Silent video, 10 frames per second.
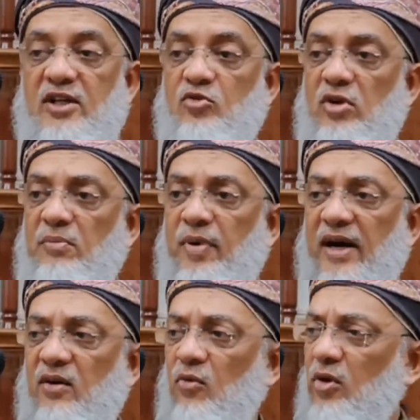there is no
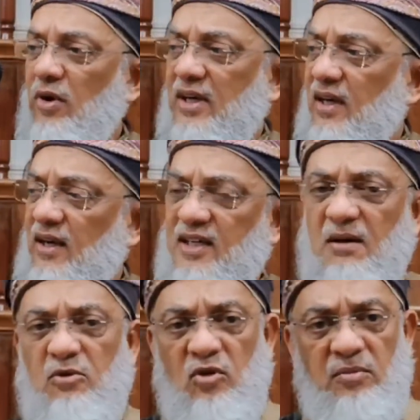impact. What do I care? Let
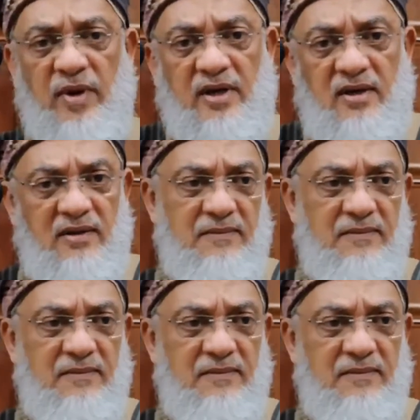there be no impact.